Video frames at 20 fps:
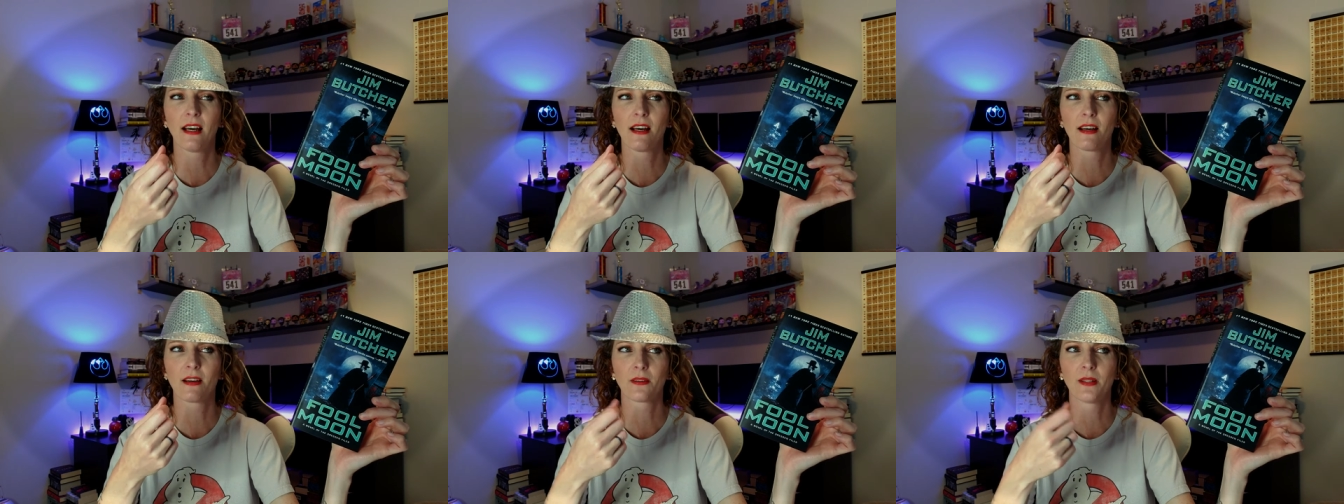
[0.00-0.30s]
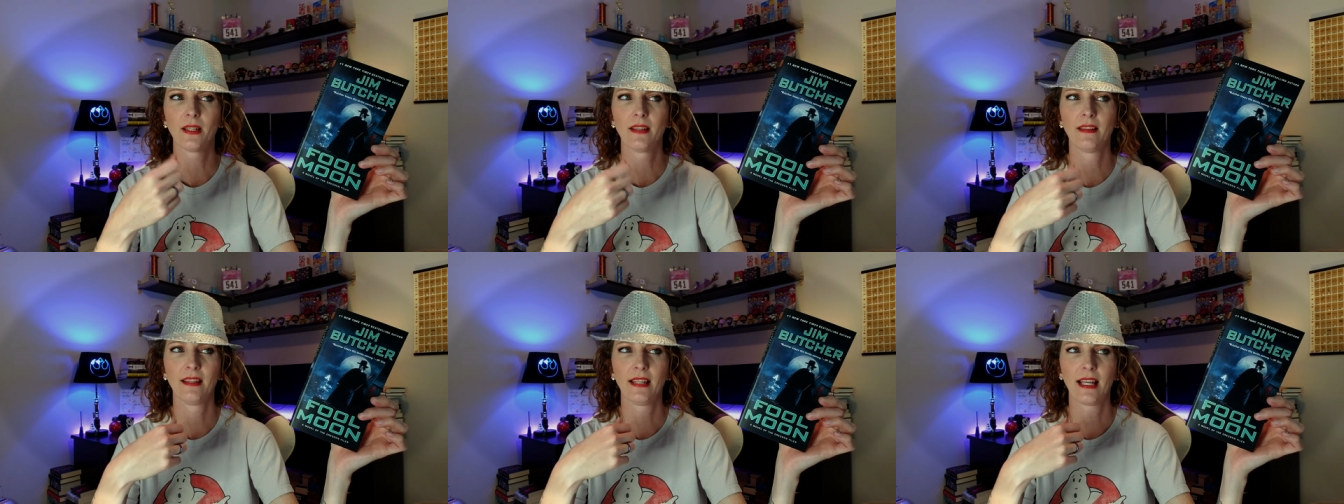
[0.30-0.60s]
oh,
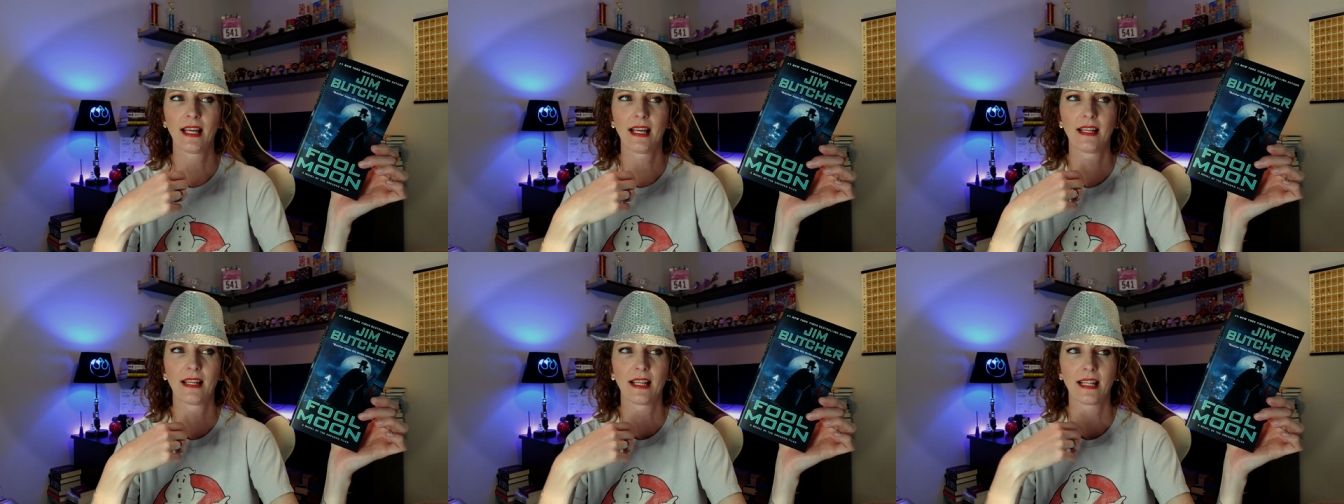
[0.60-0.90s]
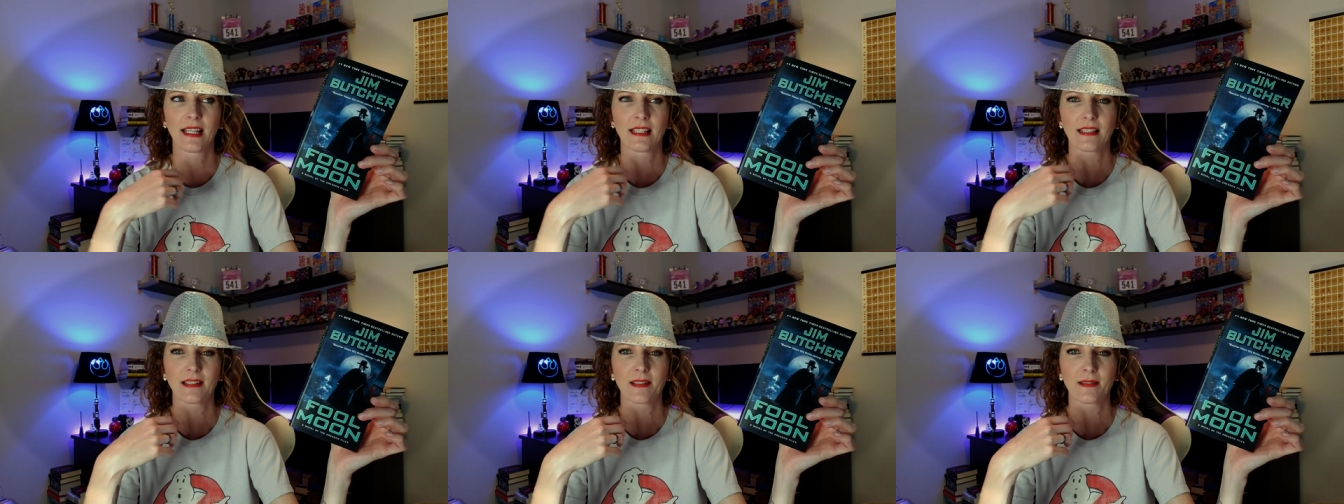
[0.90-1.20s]
isn't that
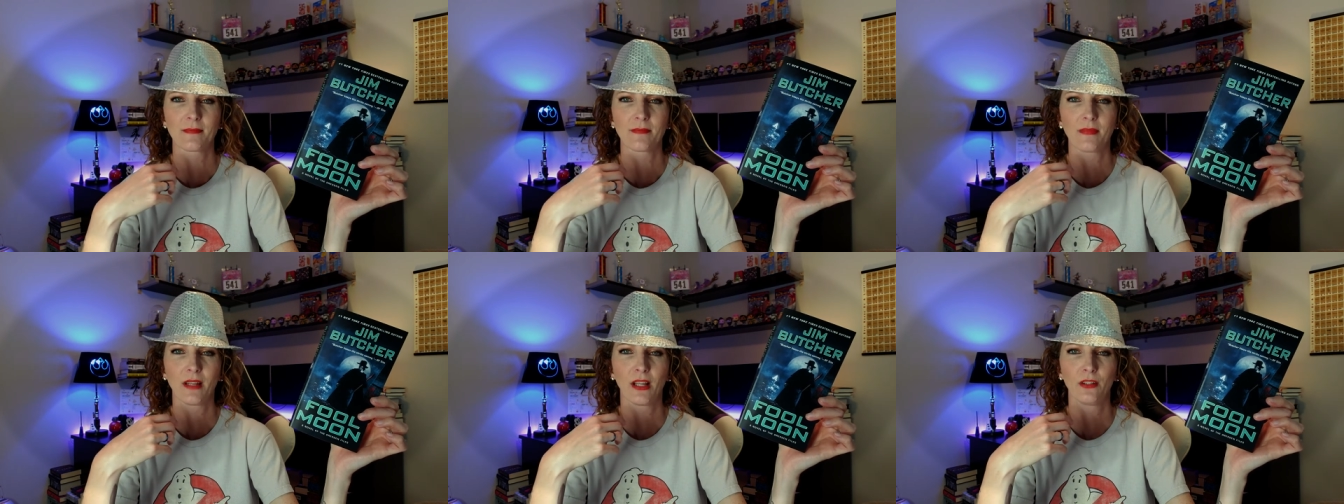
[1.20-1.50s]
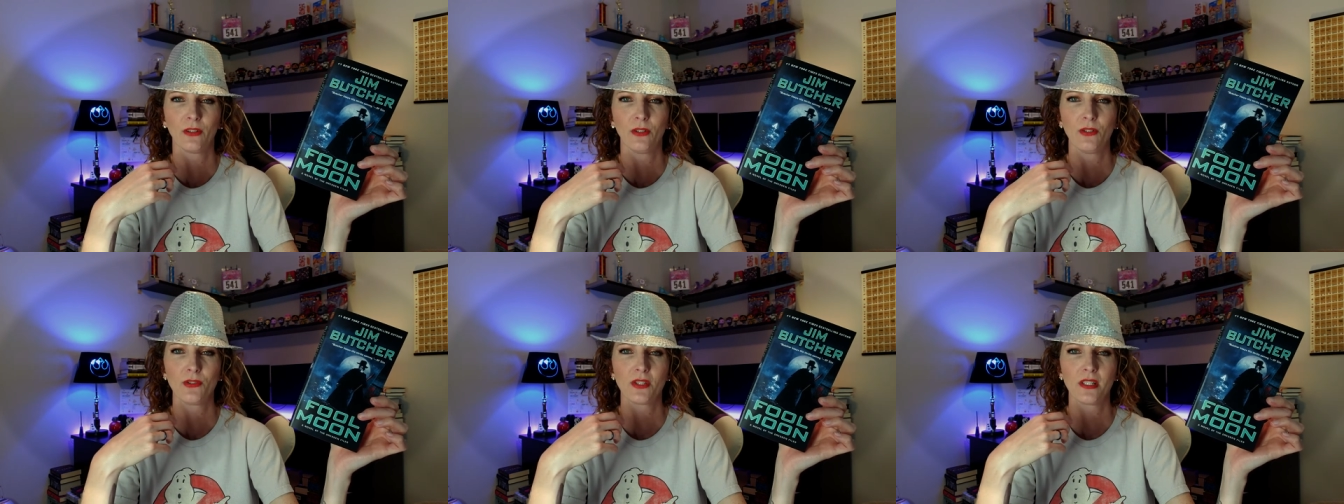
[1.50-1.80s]
like a
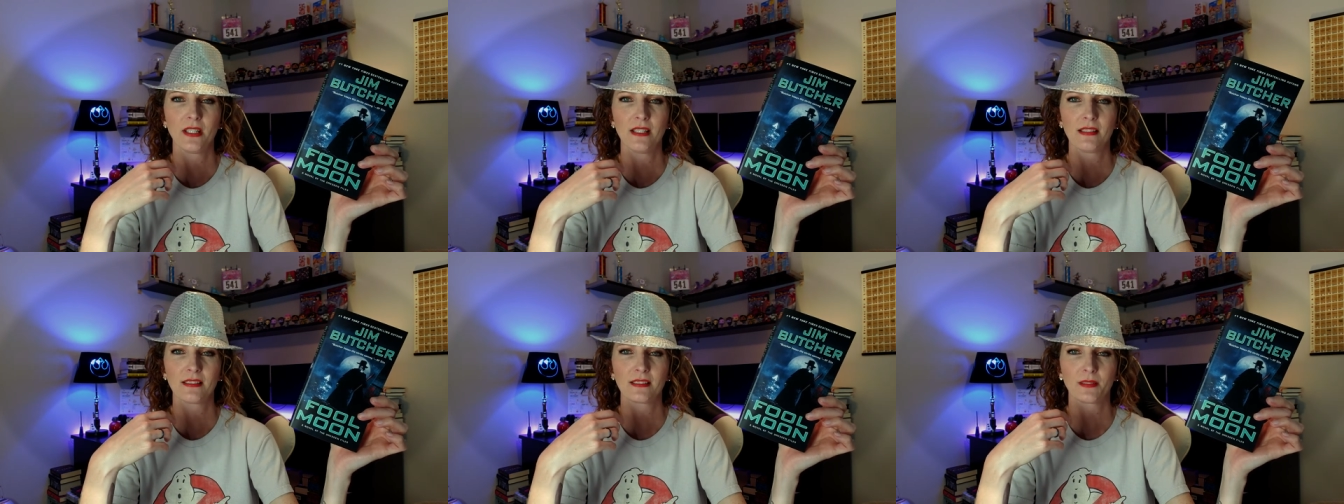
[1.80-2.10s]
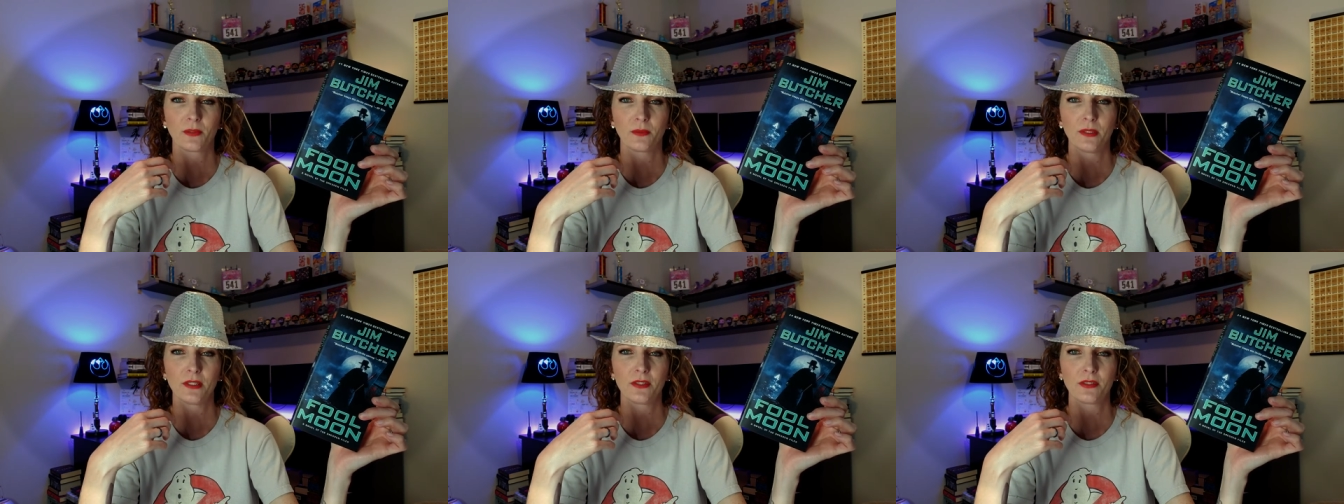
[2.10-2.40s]
illusionist,
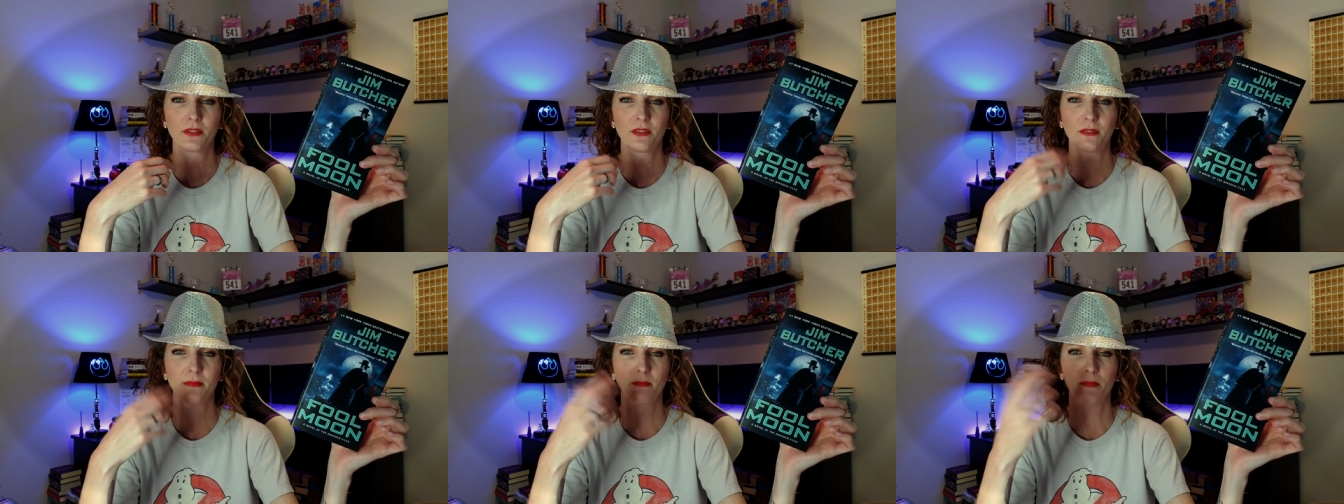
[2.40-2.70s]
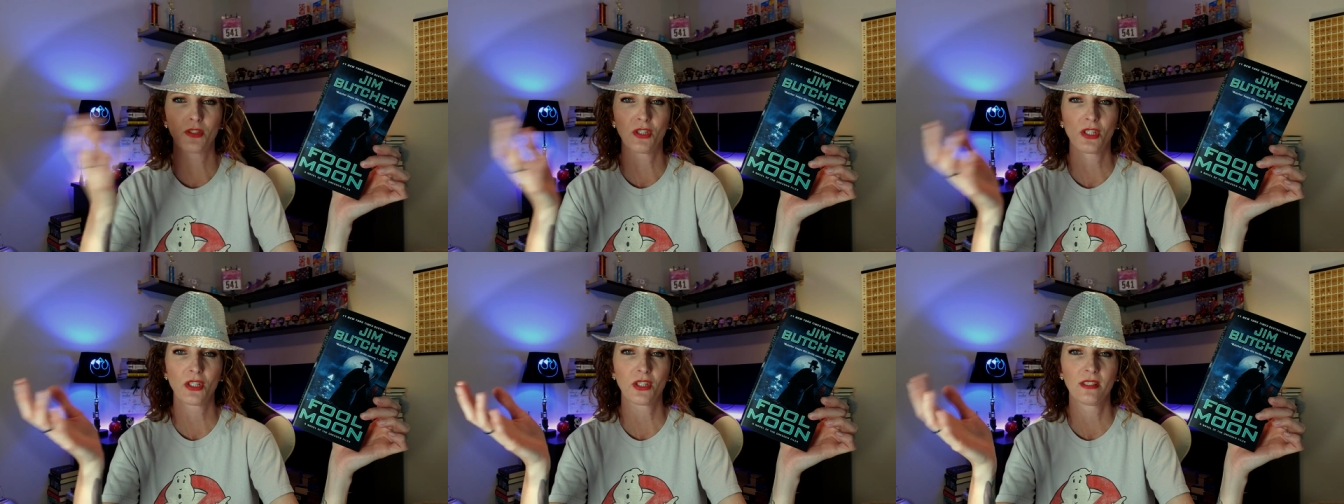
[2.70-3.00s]
a wizard,
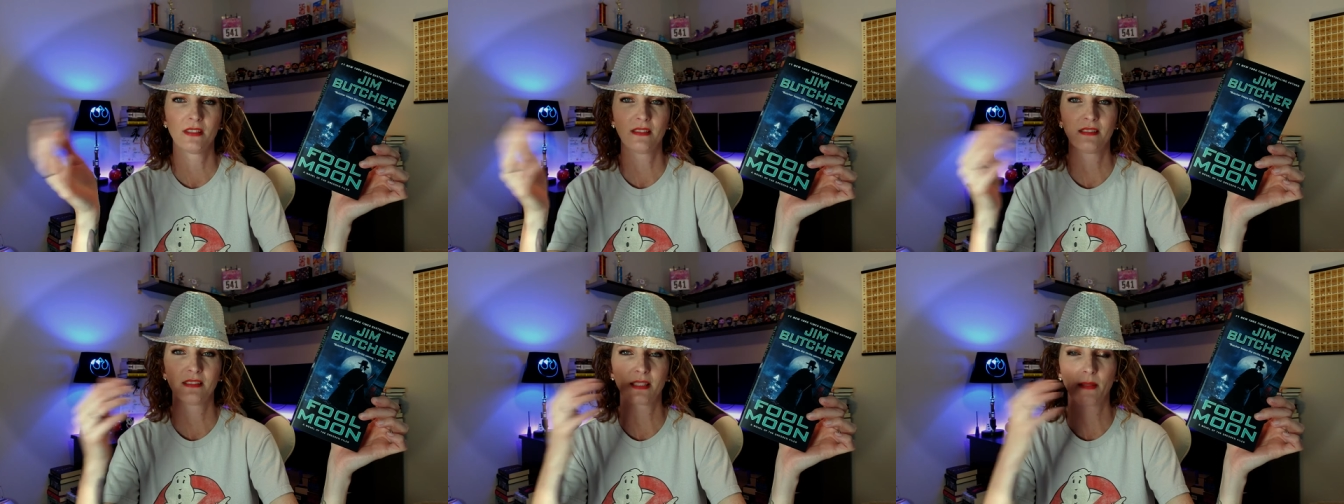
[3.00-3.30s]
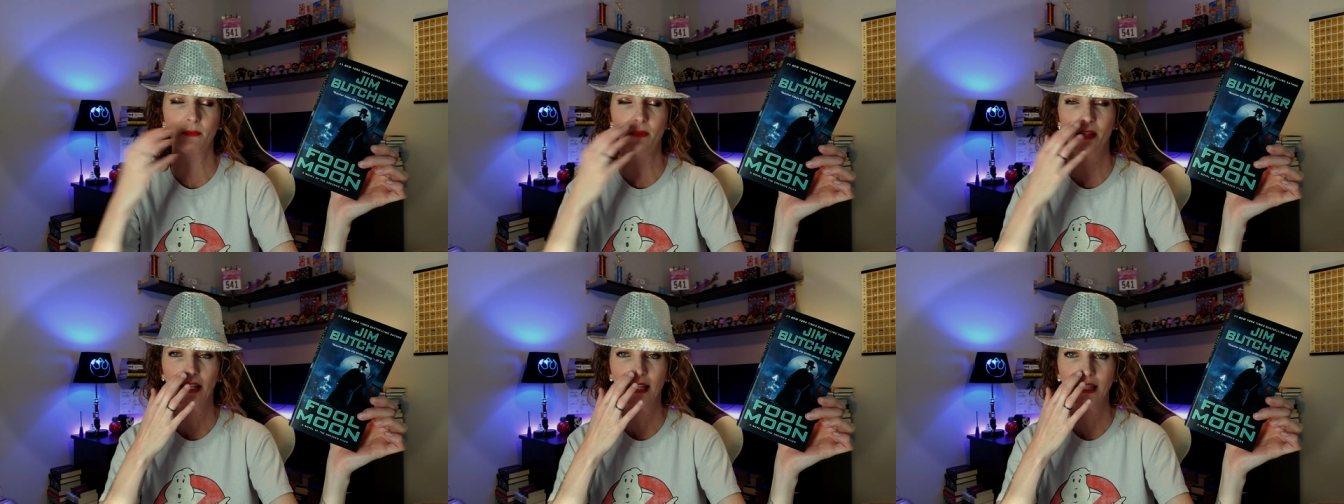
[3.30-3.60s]
magician,
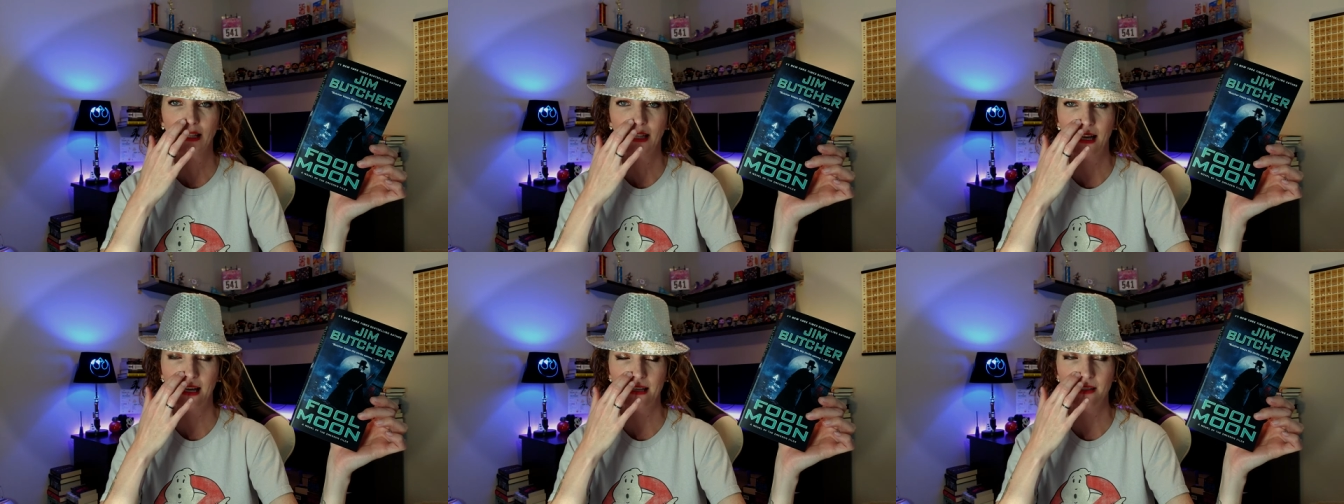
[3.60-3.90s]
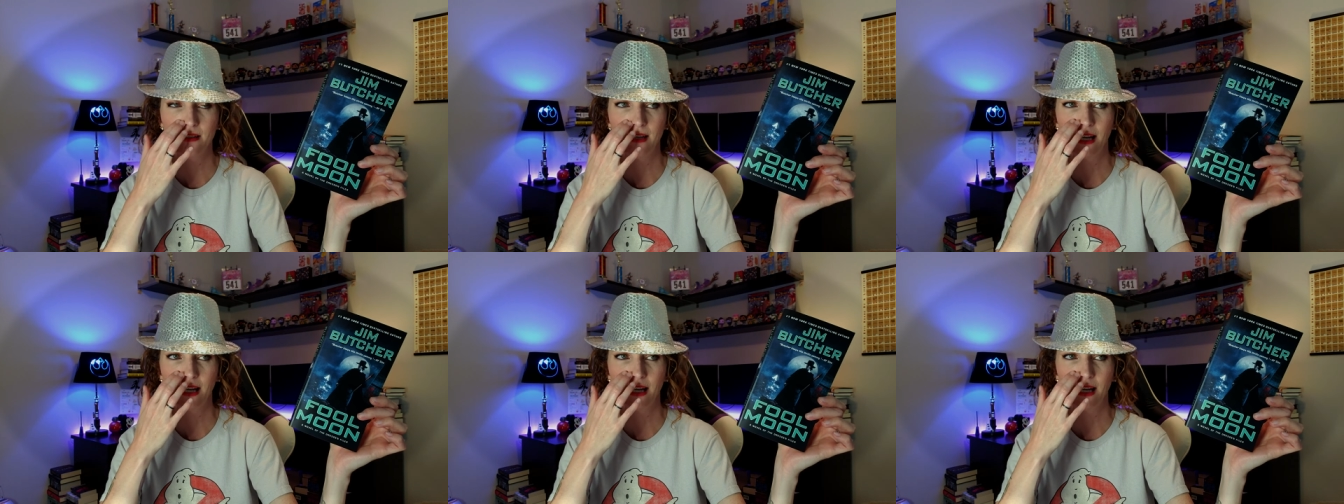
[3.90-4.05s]
something like that?